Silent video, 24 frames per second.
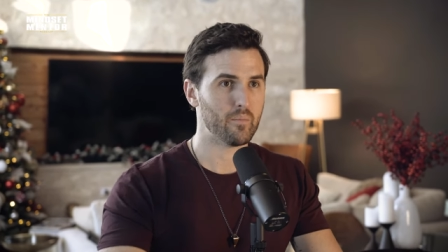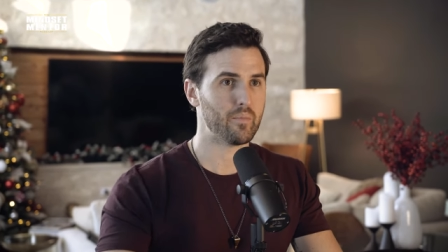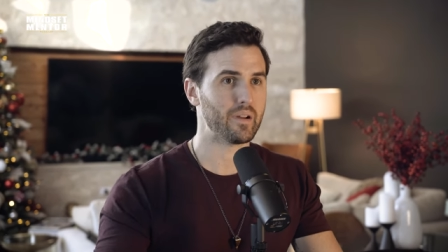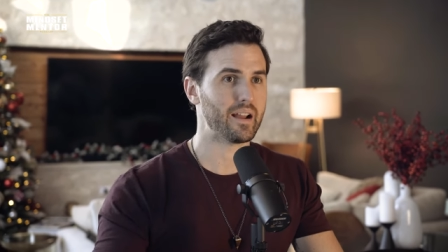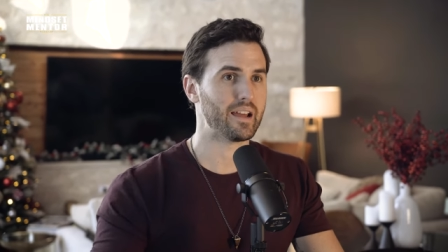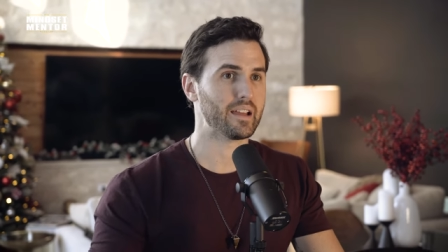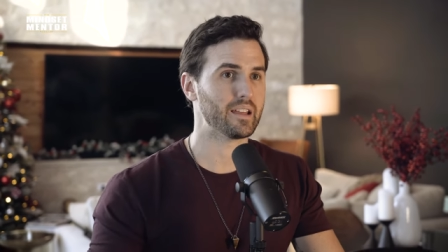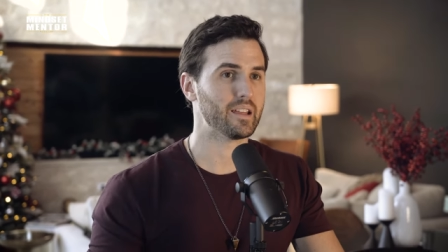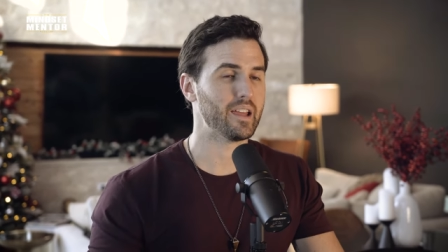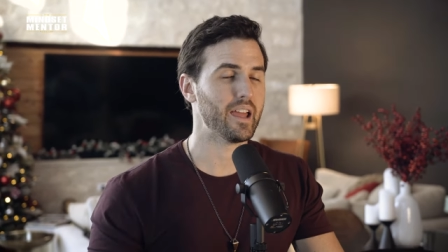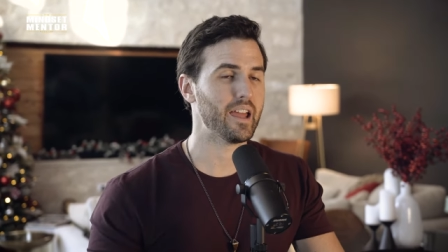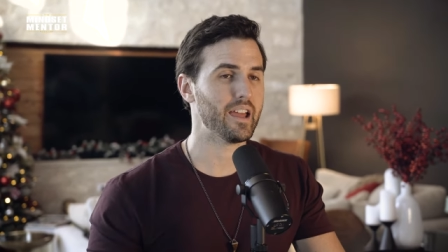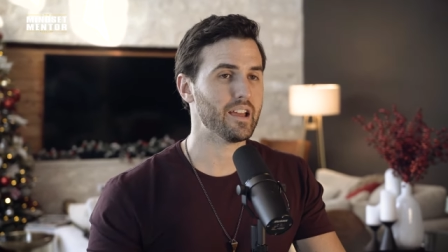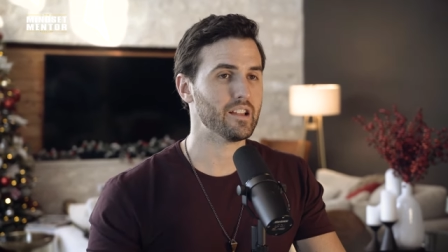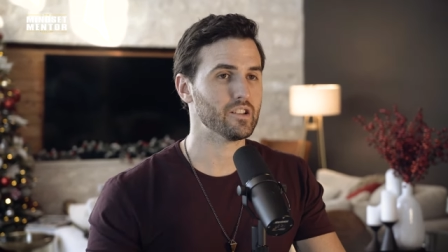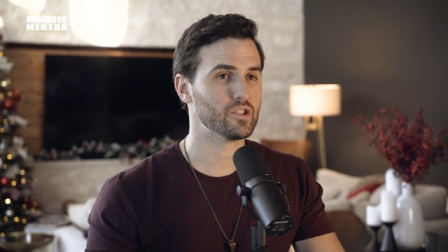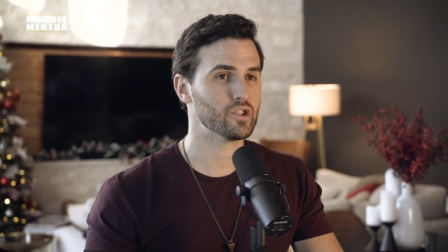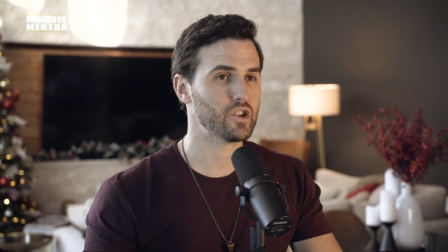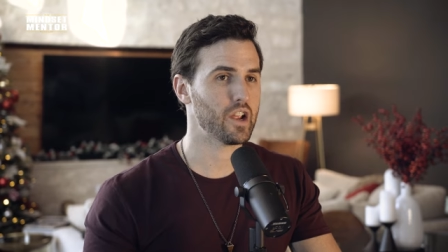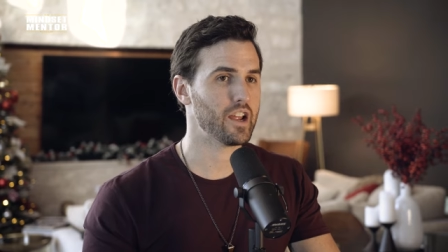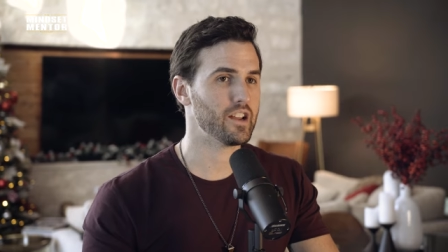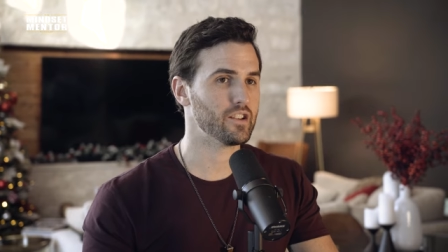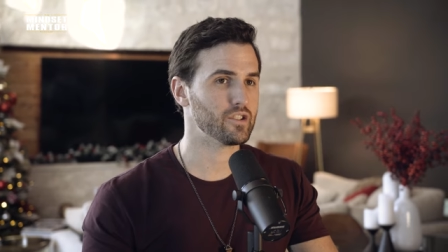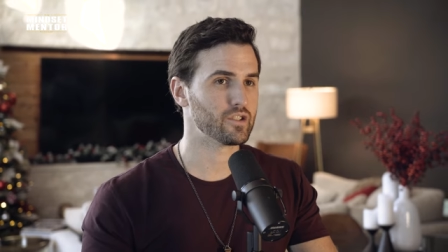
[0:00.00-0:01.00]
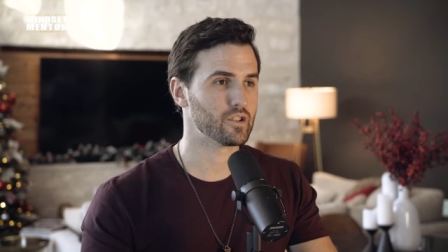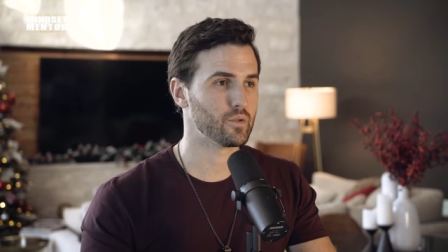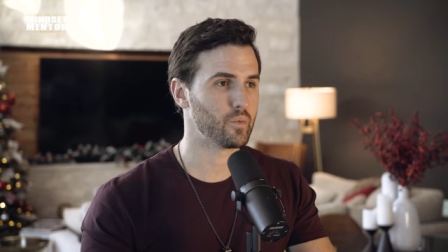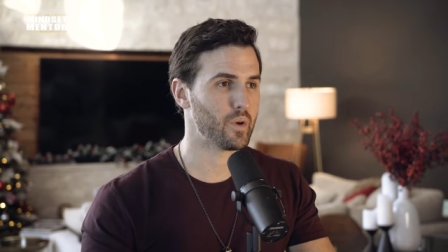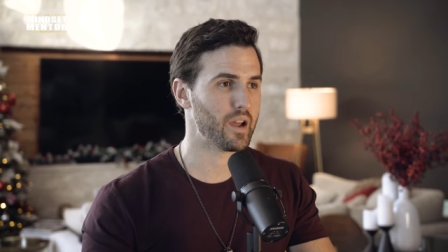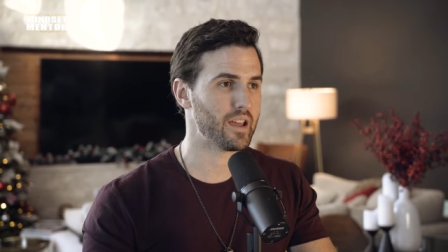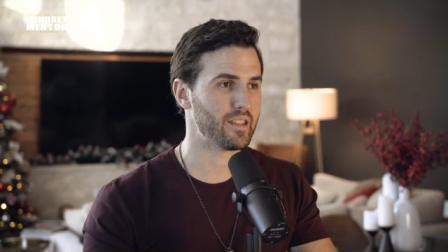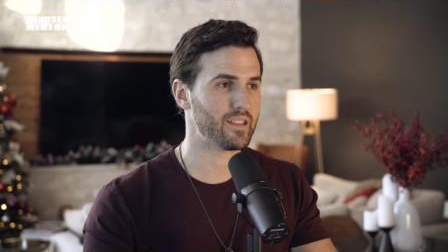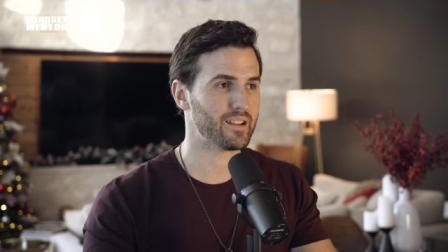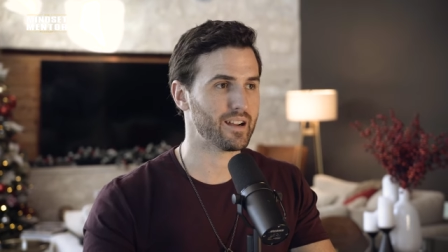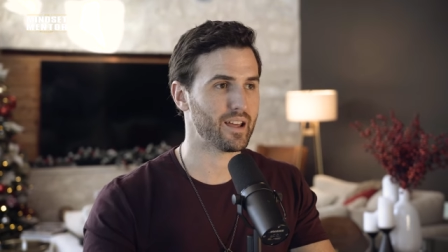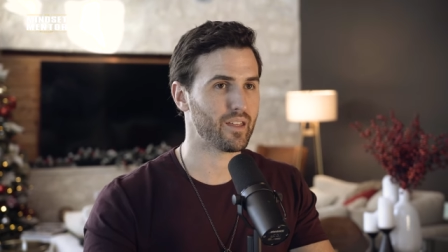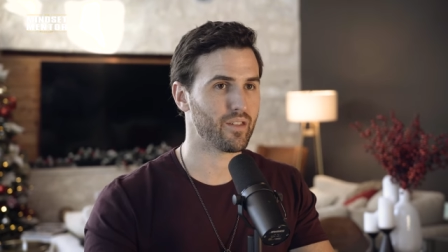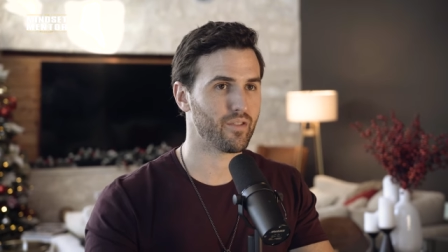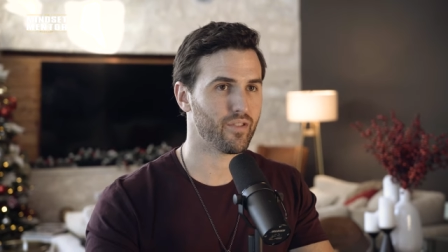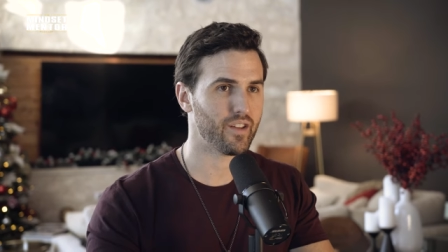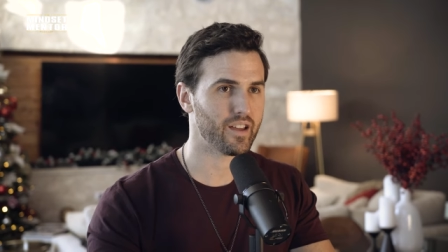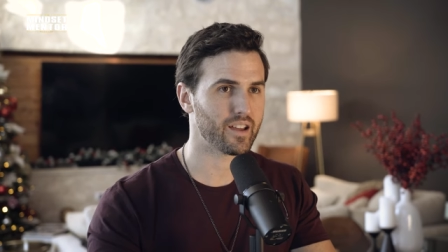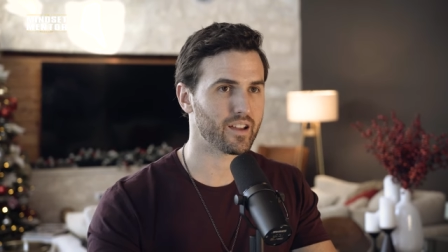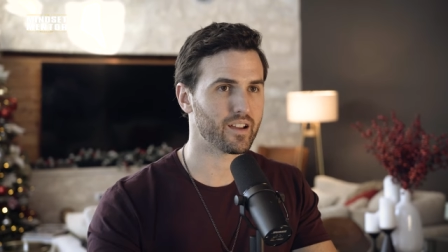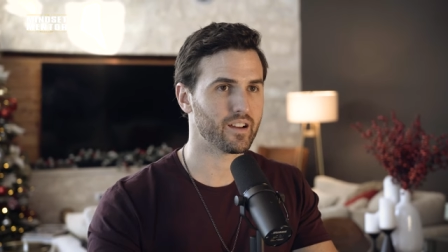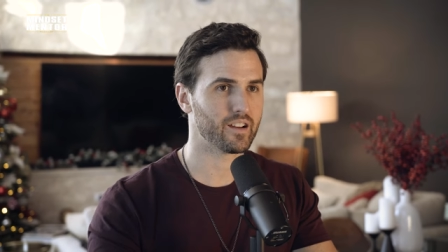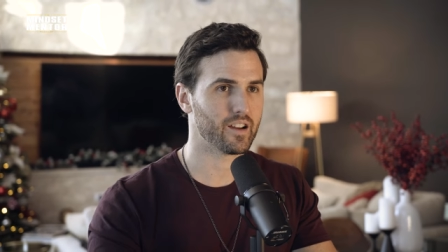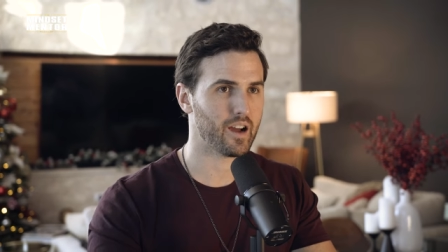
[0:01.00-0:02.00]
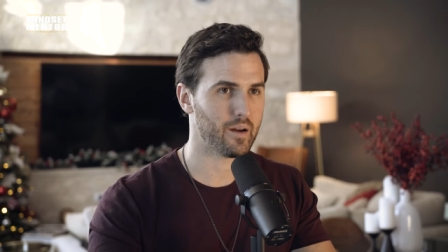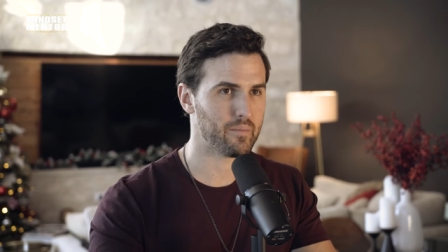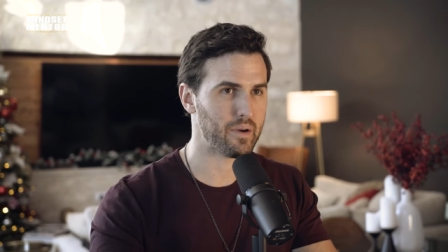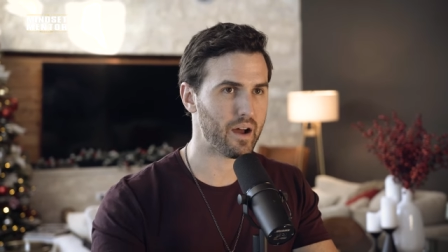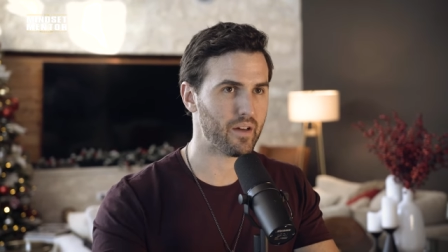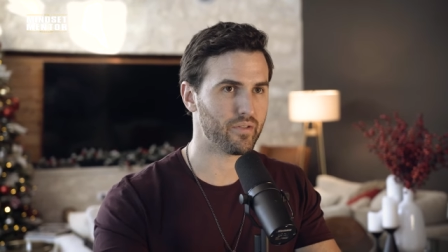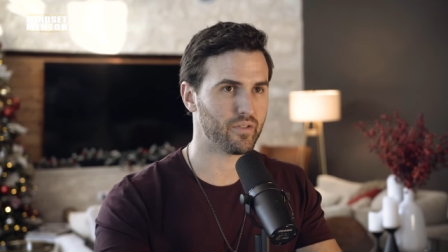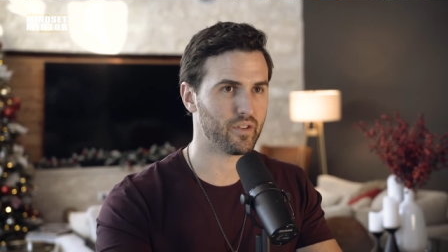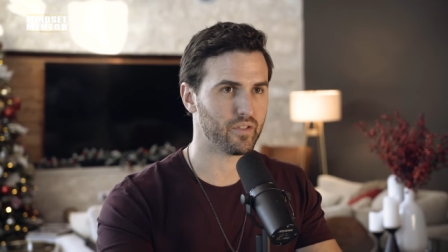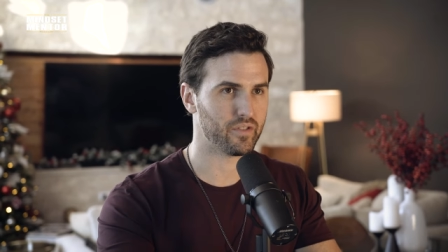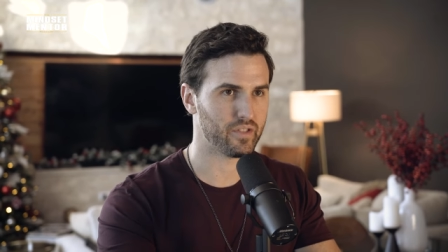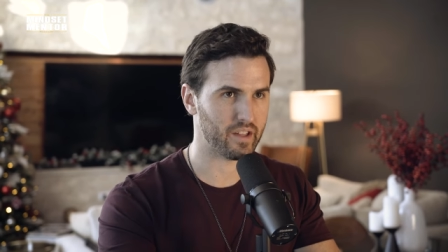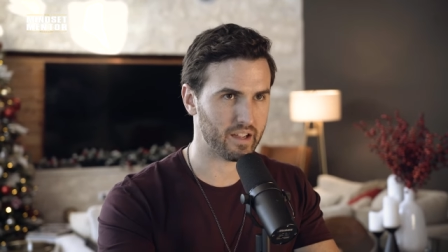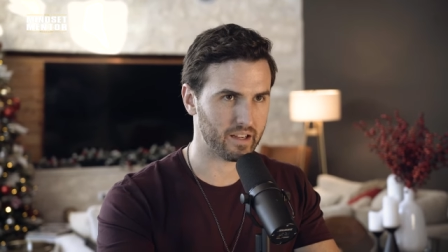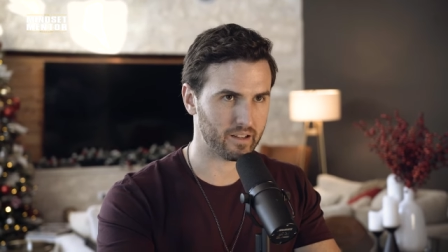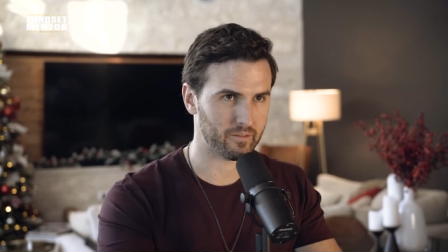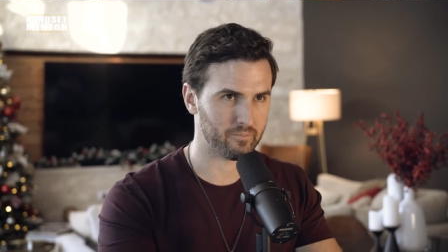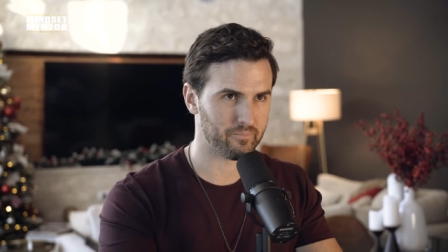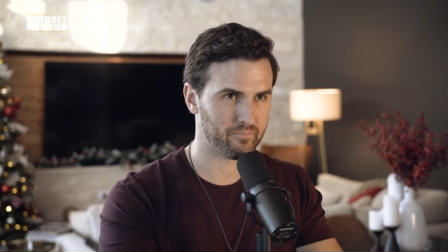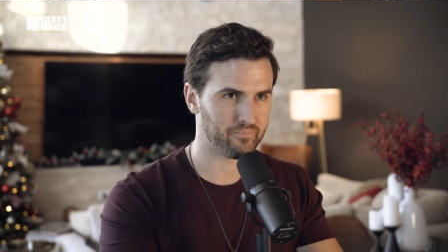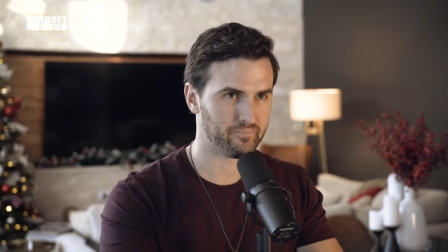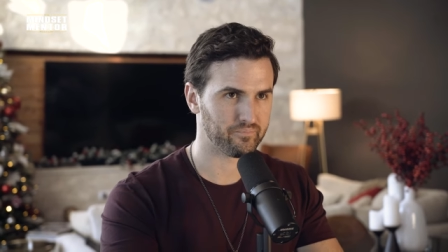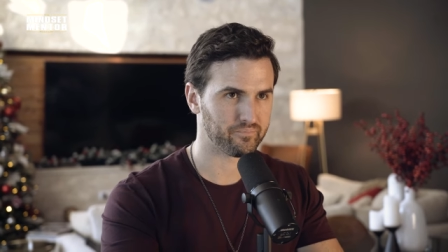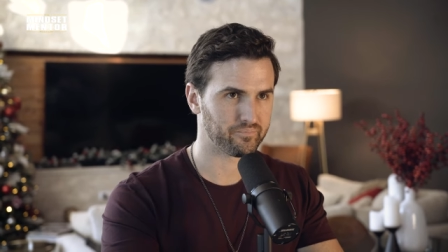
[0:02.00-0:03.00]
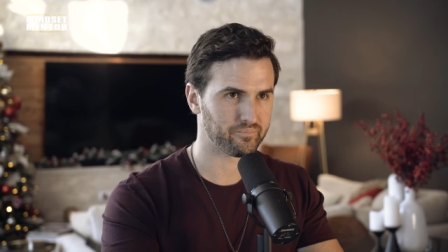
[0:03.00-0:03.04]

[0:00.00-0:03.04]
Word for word: but I can change the way that I think about the thing.